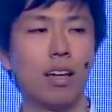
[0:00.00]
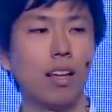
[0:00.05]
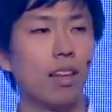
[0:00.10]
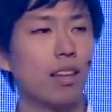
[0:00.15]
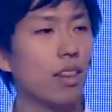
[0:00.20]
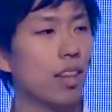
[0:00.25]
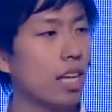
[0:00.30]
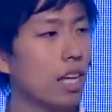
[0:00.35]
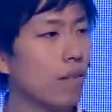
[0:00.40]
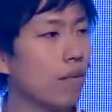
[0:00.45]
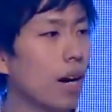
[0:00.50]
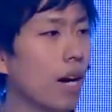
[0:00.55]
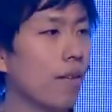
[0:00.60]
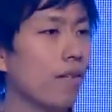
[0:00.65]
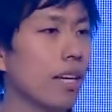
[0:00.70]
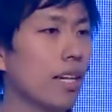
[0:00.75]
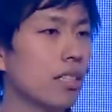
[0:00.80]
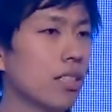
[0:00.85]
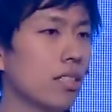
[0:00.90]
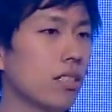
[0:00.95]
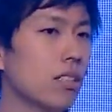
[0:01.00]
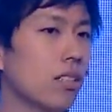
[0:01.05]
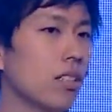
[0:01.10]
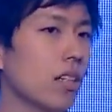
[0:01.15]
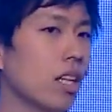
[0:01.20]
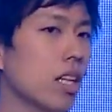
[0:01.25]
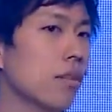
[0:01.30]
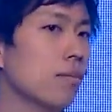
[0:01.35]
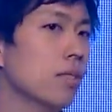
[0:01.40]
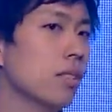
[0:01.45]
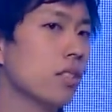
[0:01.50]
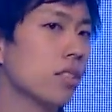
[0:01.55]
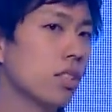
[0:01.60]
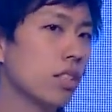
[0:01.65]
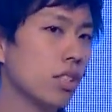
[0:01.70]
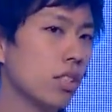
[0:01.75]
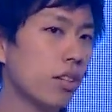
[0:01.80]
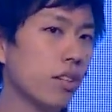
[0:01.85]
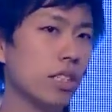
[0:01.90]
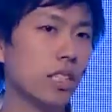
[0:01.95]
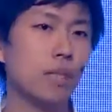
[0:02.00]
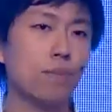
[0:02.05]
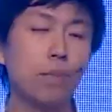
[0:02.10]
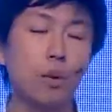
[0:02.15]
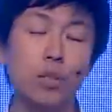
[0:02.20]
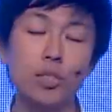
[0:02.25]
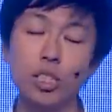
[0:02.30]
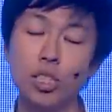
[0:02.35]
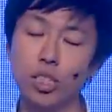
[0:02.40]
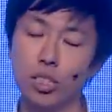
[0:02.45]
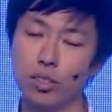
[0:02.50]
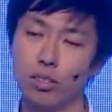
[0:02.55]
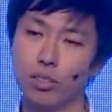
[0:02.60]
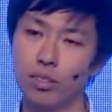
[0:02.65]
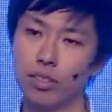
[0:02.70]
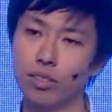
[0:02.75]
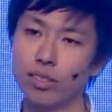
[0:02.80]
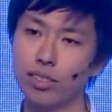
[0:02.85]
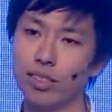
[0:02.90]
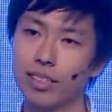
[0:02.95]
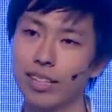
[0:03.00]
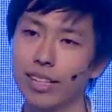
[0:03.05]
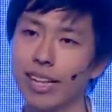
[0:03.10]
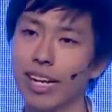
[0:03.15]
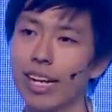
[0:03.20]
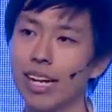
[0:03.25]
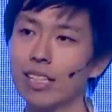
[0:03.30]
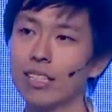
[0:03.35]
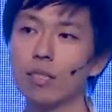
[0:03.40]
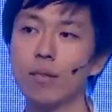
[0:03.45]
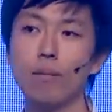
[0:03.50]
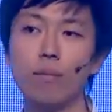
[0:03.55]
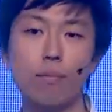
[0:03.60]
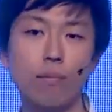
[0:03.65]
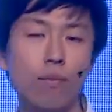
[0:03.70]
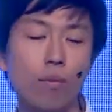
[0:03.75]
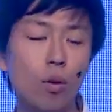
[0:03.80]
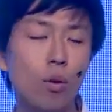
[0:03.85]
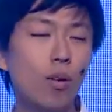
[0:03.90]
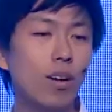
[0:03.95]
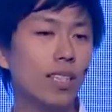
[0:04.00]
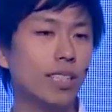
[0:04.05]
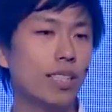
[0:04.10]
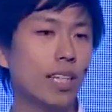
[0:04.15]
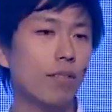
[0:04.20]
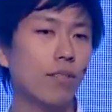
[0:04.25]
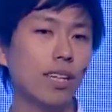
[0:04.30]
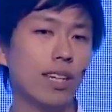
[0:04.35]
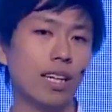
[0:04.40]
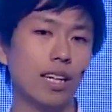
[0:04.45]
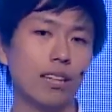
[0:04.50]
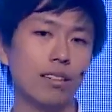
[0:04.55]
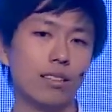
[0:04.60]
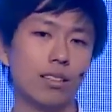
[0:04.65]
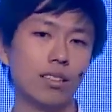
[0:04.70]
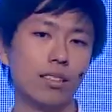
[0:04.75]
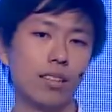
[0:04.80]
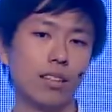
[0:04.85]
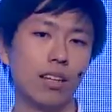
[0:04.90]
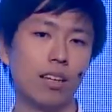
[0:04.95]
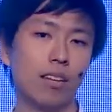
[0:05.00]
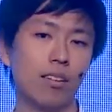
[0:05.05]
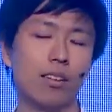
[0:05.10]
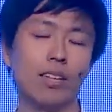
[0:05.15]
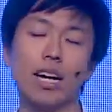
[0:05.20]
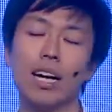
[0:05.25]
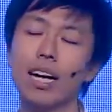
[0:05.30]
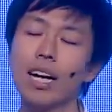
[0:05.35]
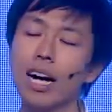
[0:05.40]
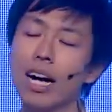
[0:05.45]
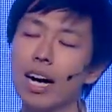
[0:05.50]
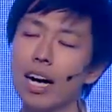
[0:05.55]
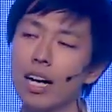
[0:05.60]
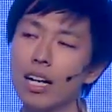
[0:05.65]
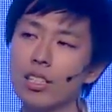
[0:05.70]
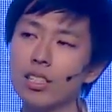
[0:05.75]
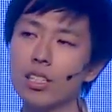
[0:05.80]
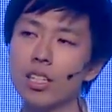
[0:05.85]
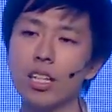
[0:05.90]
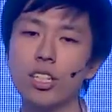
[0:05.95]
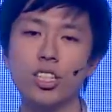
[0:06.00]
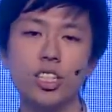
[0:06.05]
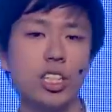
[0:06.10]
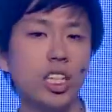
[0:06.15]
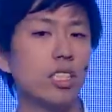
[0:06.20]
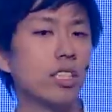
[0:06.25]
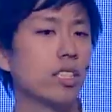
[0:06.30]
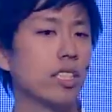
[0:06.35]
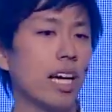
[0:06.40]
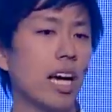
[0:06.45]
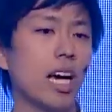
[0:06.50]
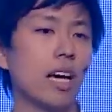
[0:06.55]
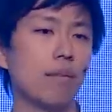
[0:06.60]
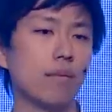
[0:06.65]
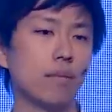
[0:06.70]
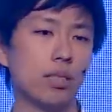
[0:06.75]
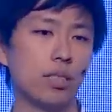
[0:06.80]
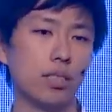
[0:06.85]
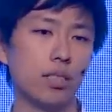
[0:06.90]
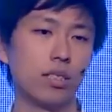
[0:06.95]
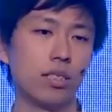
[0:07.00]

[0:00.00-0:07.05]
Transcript: The evaluation of shogi's position is more difficult than other chess games.